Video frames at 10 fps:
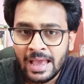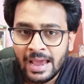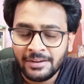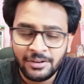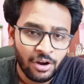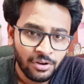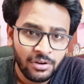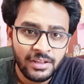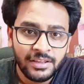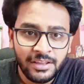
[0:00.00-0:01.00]
and it not
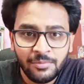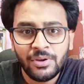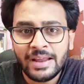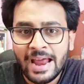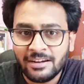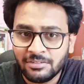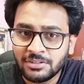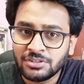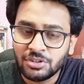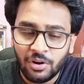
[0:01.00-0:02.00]
only give you an
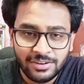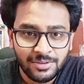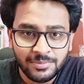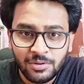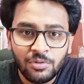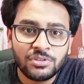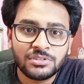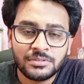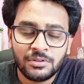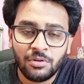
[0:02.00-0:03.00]
advanced knowledge of the
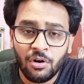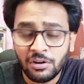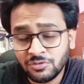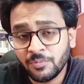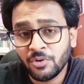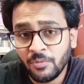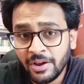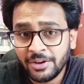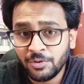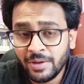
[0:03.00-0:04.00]
course also
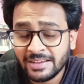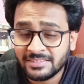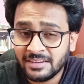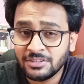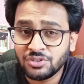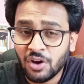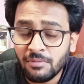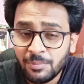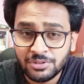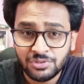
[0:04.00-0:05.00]
provide you excellent
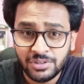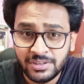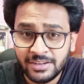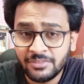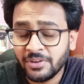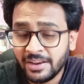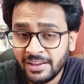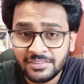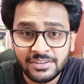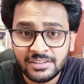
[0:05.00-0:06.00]
job opportunity in
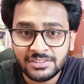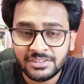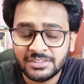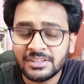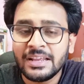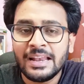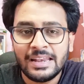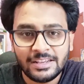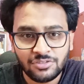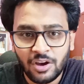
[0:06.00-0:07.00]
various industries
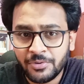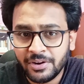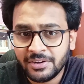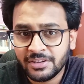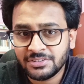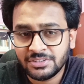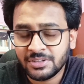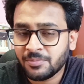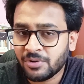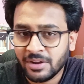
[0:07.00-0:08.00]
like software industries
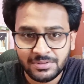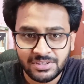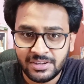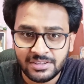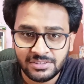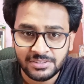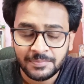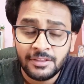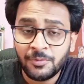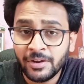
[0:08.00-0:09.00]
and product based industries.
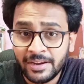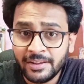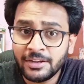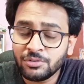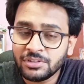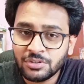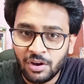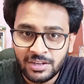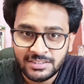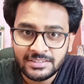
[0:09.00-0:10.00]
Now for getting into these
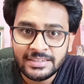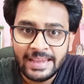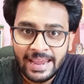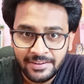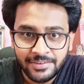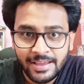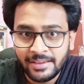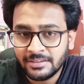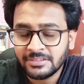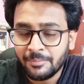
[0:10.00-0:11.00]
colleges, gate
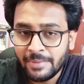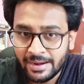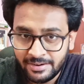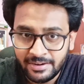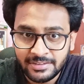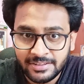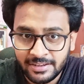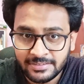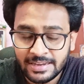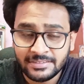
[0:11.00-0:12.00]
rank is a mandatory
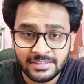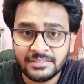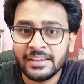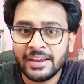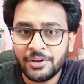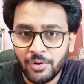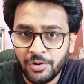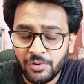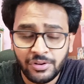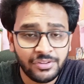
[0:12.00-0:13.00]
thing and since gate
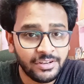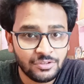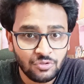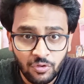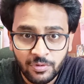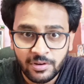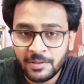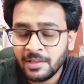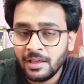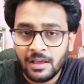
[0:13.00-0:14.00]
2023 is
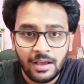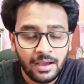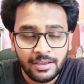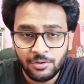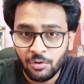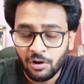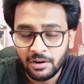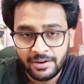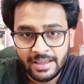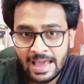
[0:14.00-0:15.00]
over, uh, you
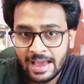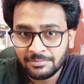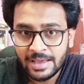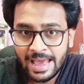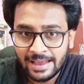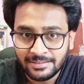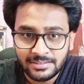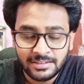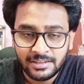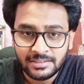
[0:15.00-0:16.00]
already have the
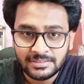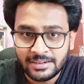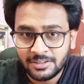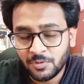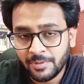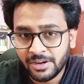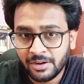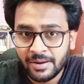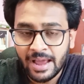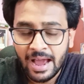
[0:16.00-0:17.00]
answer keys that is
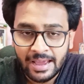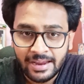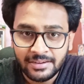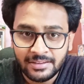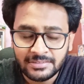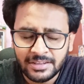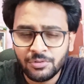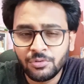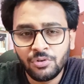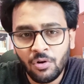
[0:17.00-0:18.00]
provided by IITs and
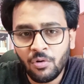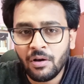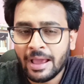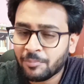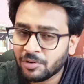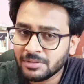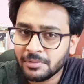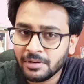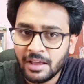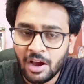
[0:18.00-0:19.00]
you know
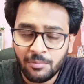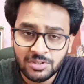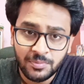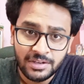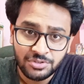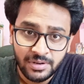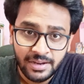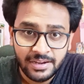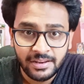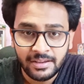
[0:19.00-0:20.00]
approximately how much marks you are
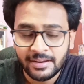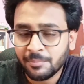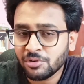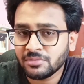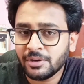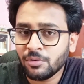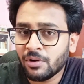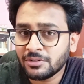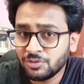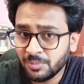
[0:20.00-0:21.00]
getting and approximately
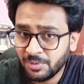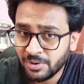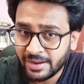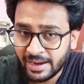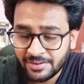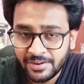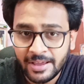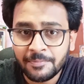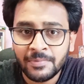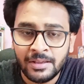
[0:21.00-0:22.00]
what should be your gate
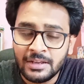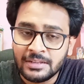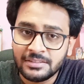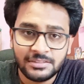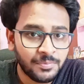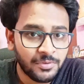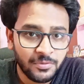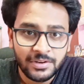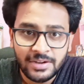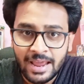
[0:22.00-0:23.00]
rank. This is the
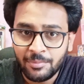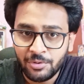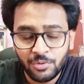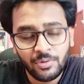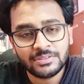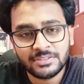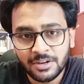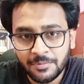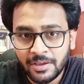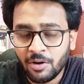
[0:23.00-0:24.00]
perfect time to do a
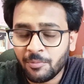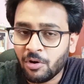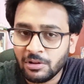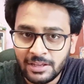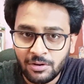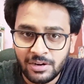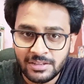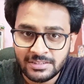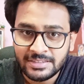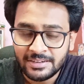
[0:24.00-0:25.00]
survey of all the
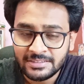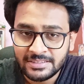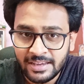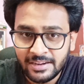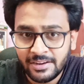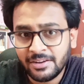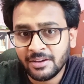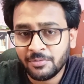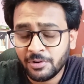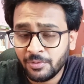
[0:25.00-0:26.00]
colleges that is there in
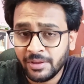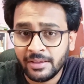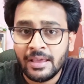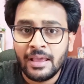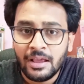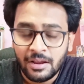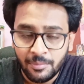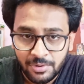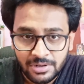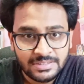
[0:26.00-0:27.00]
India for doing
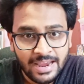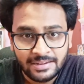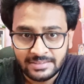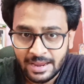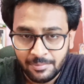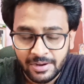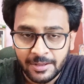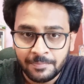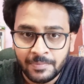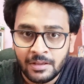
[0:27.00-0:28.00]
computer science MTech.